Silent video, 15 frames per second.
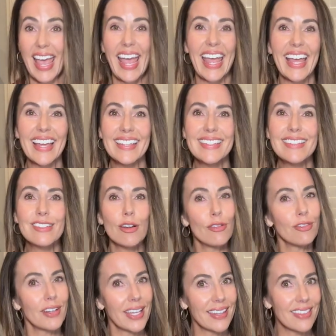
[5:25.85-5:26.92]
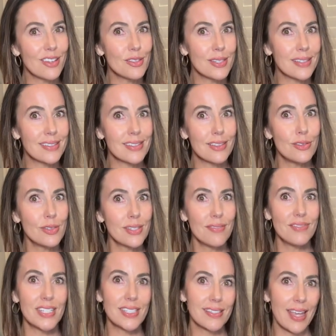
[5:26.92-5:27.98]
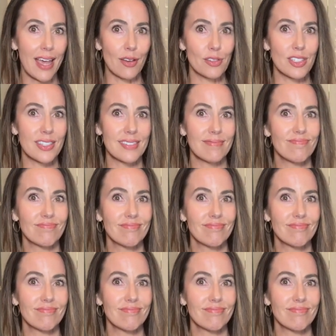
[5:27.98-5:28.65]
And don't forget those exclusive discounts.